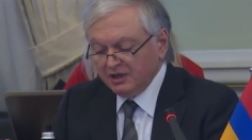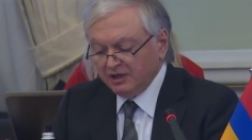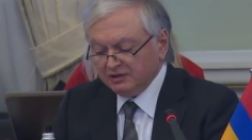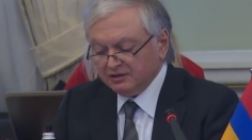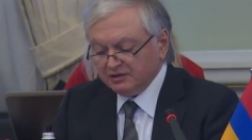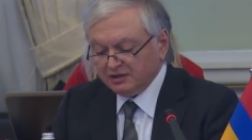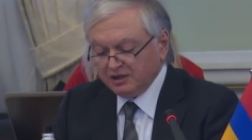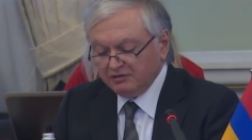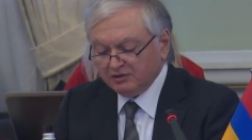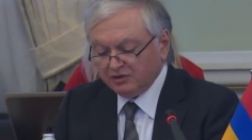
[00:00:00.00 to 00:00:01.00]
under the
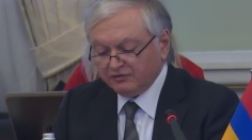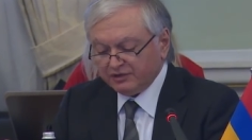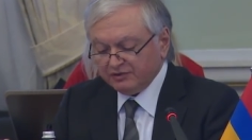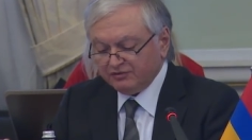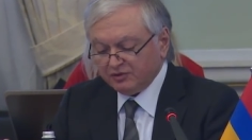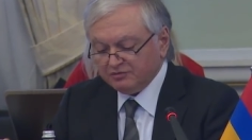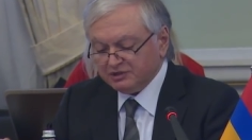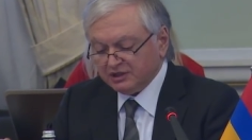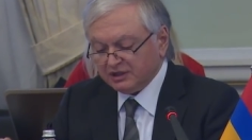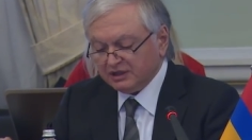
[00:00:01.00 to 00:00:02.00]
cover of
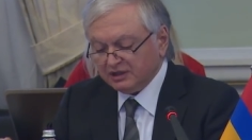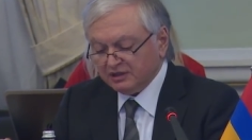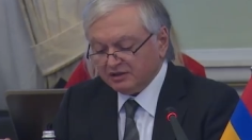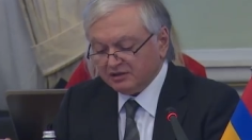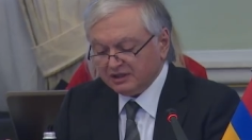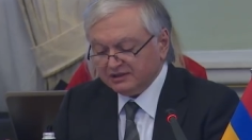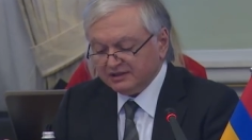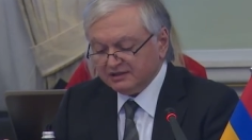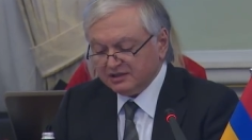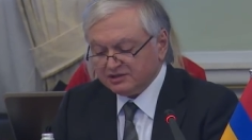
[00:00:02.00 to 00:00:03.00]
reforms are in
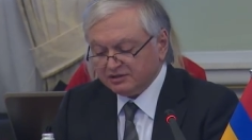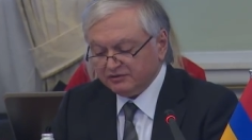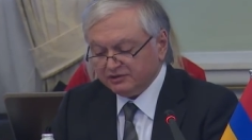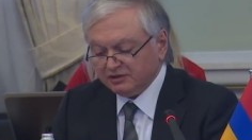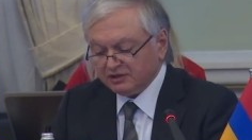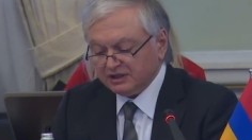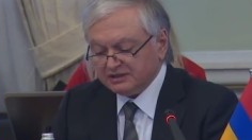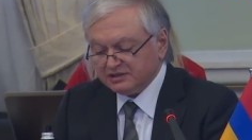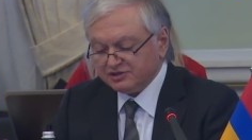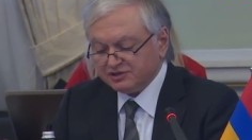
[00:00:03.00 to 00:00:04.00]
contradiction of the
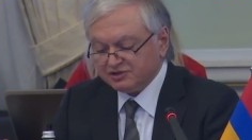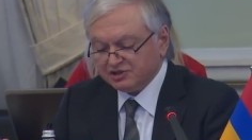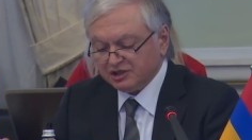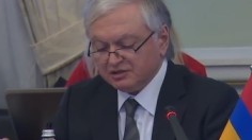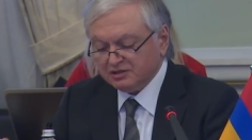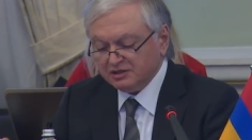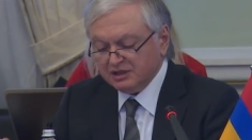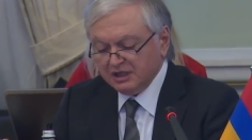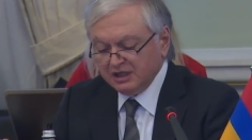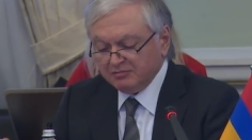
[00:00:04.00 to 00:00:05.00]
organization's charter,
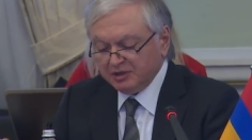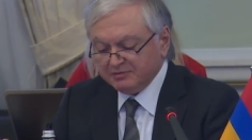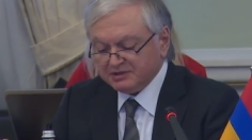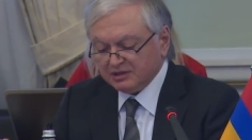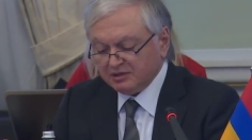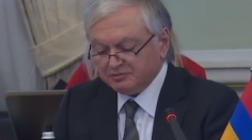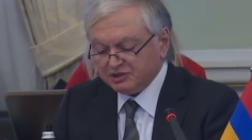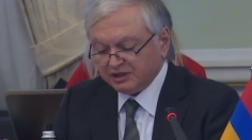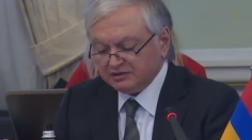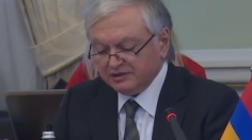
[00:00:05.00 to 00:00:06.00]
PubSec
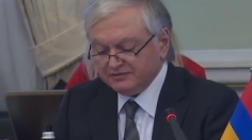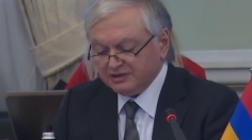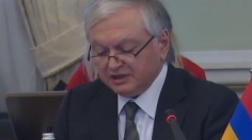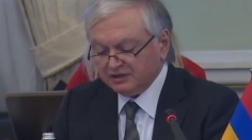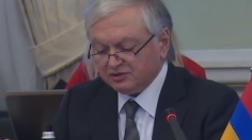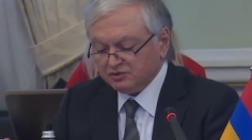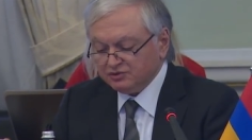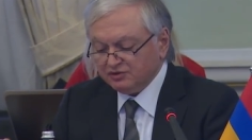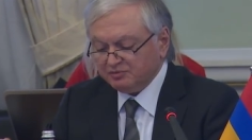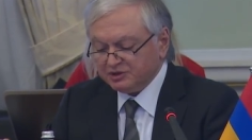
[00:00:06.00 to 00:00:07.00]
objectives, and
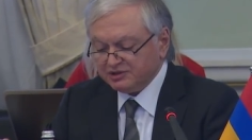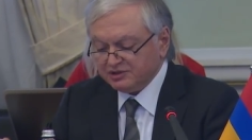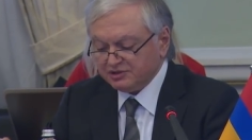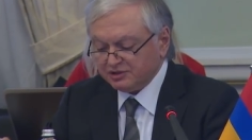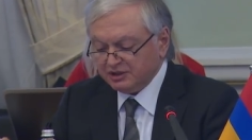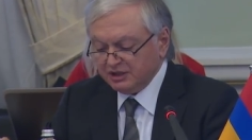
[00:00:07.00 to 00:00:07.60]
rules of procedure,